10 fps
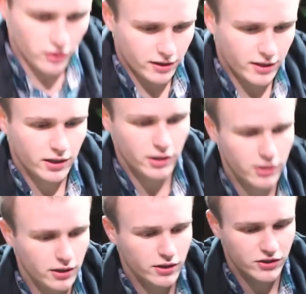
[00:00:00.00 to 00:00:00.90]
look
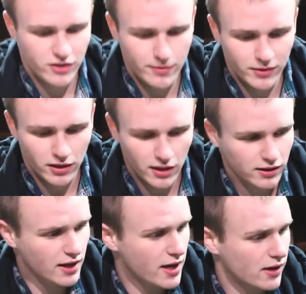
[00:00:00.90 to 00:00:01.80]
something
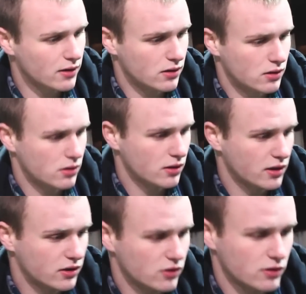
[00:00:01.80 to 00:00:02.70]
like that.
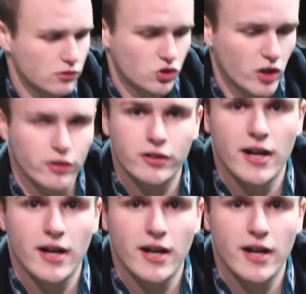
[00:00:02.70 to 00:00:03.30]
Get the general